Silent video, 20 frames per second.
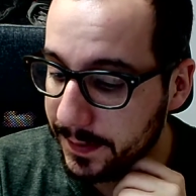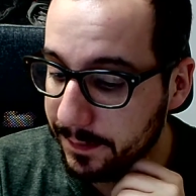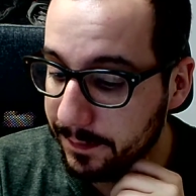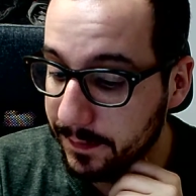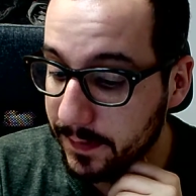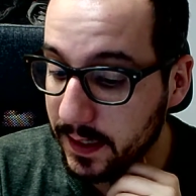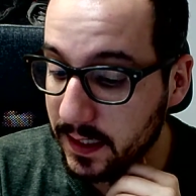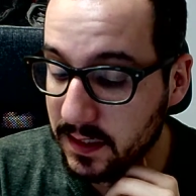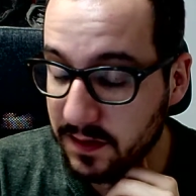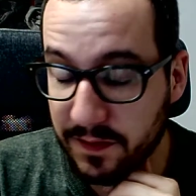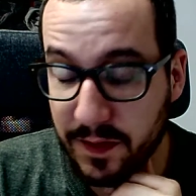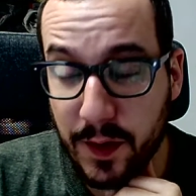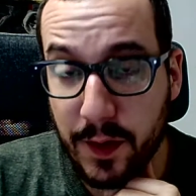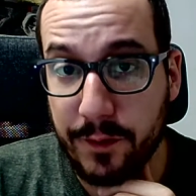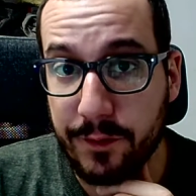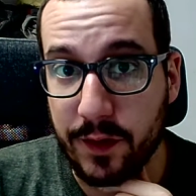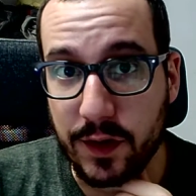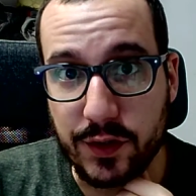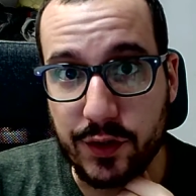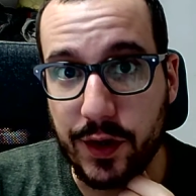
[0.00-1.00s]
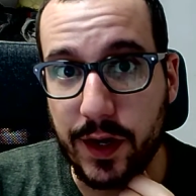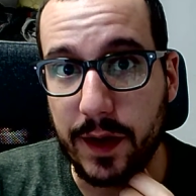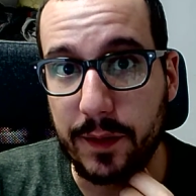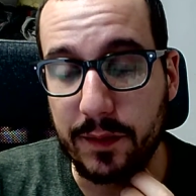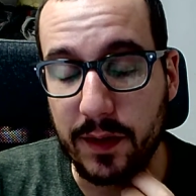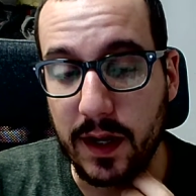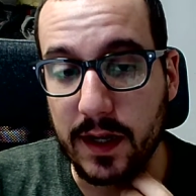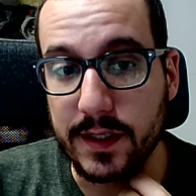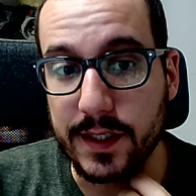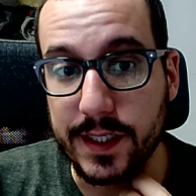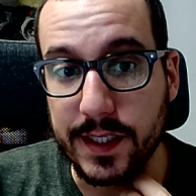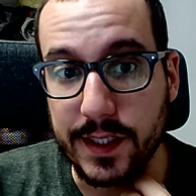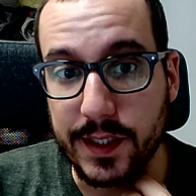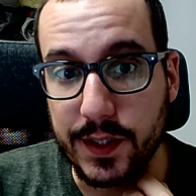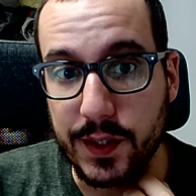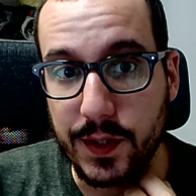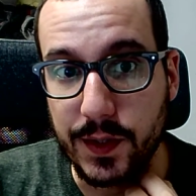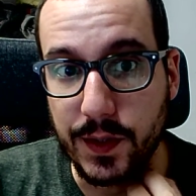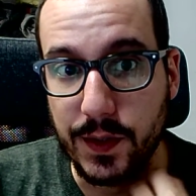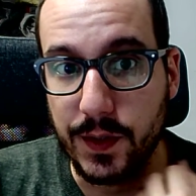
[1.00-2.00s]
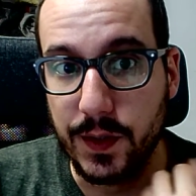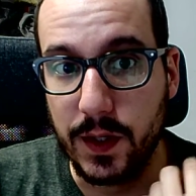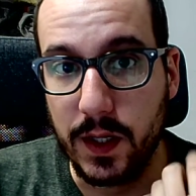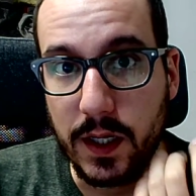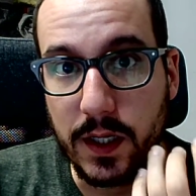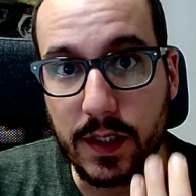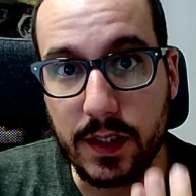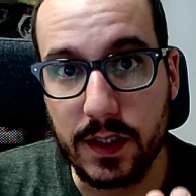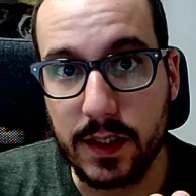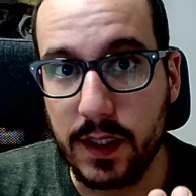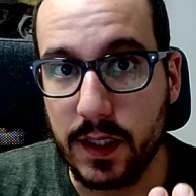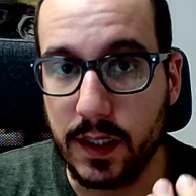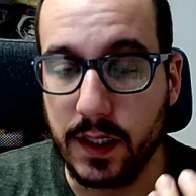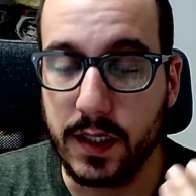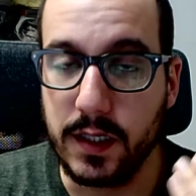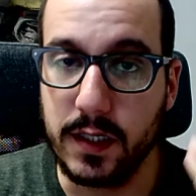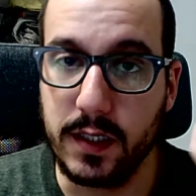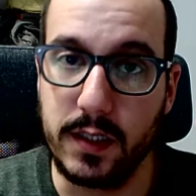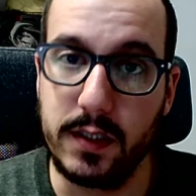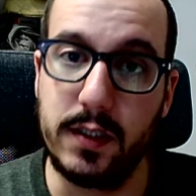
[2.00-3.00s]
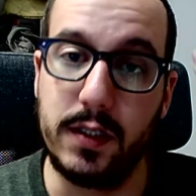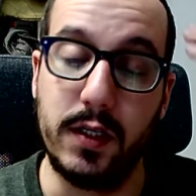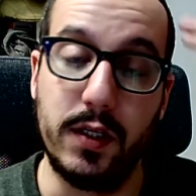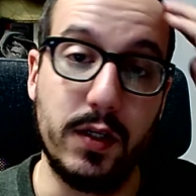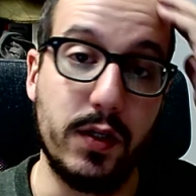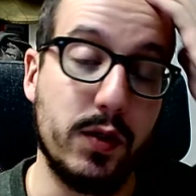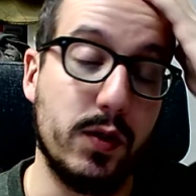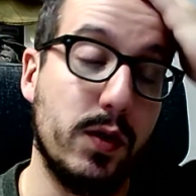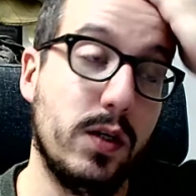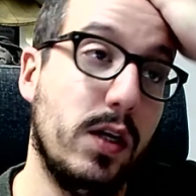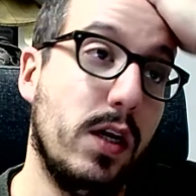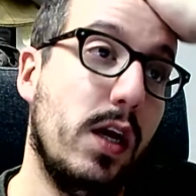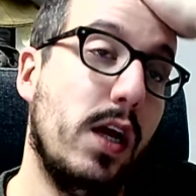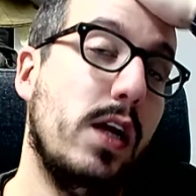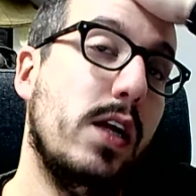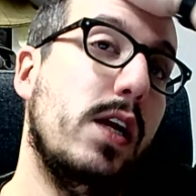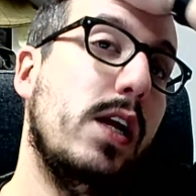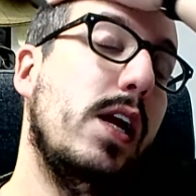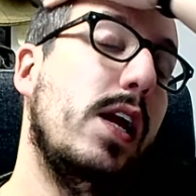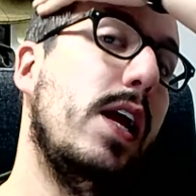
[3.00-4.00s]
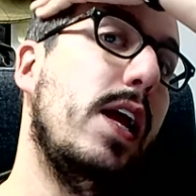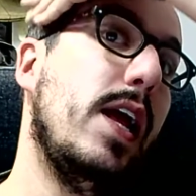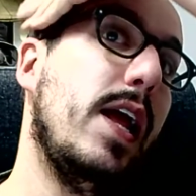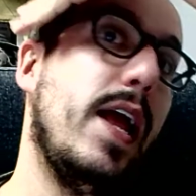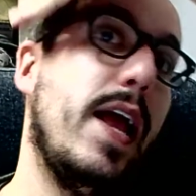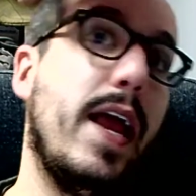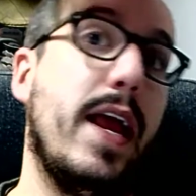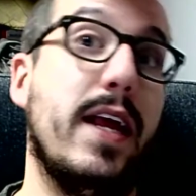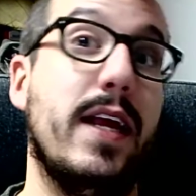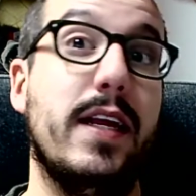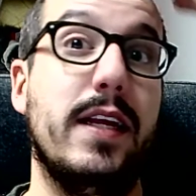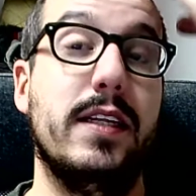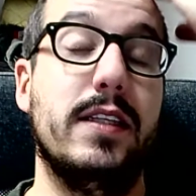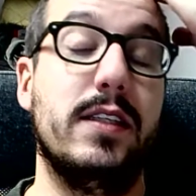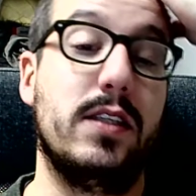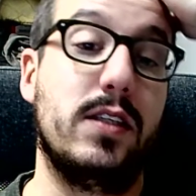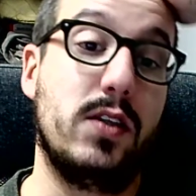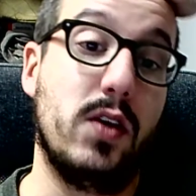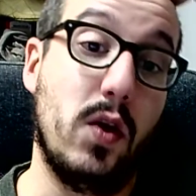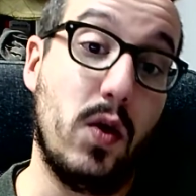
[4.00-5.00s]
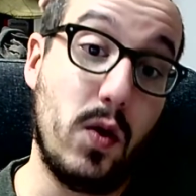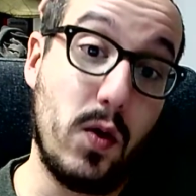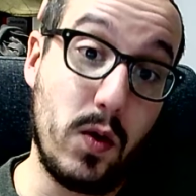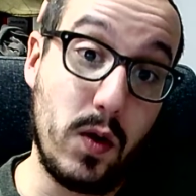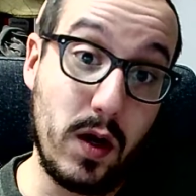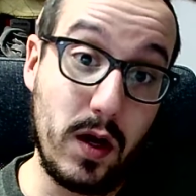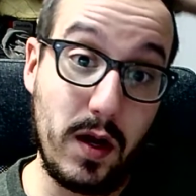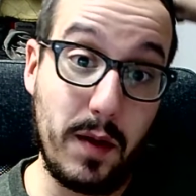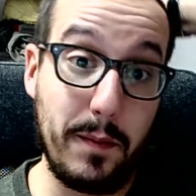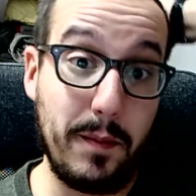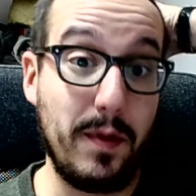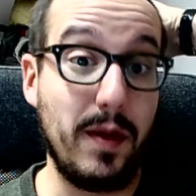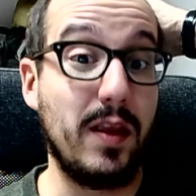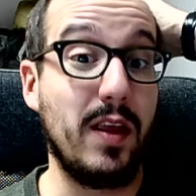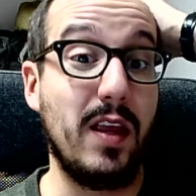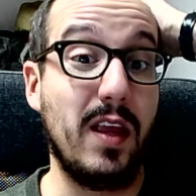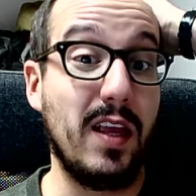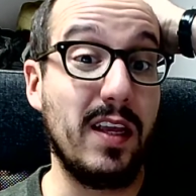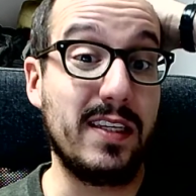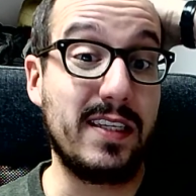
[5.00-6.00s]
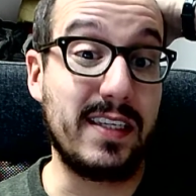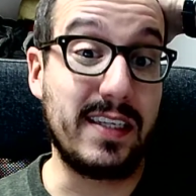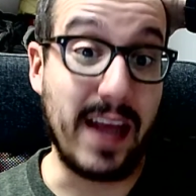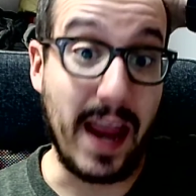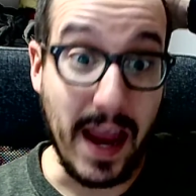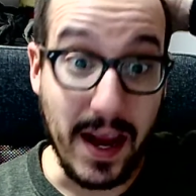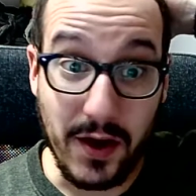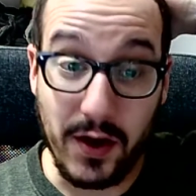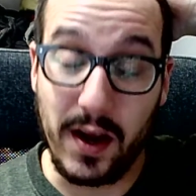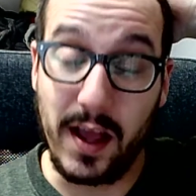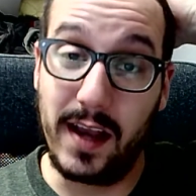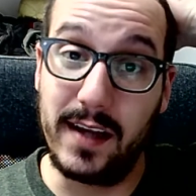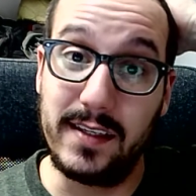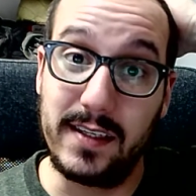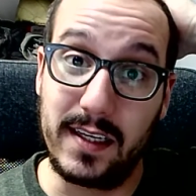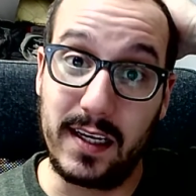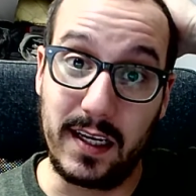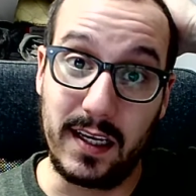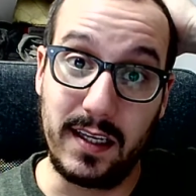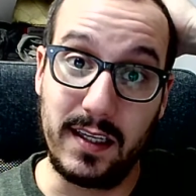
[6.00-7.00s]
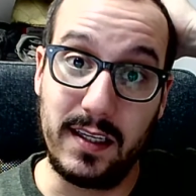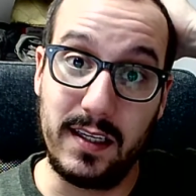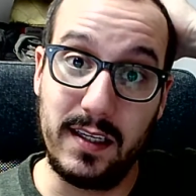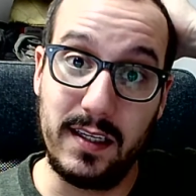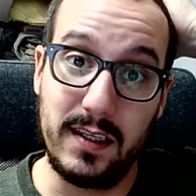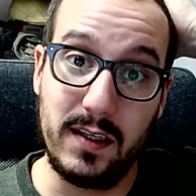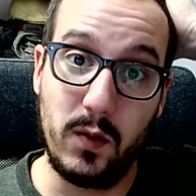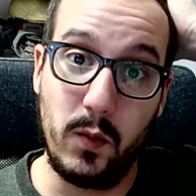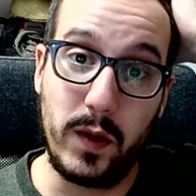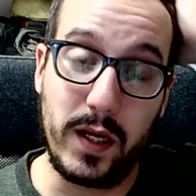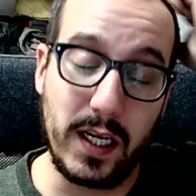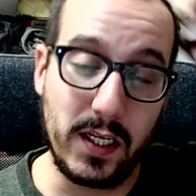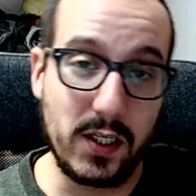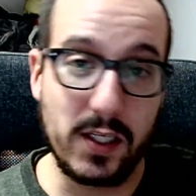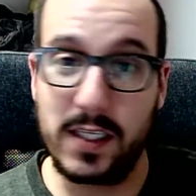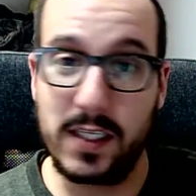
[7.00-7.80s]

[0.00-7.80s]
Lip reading: It's a very frustrating process to do, and so standardizing it, we can just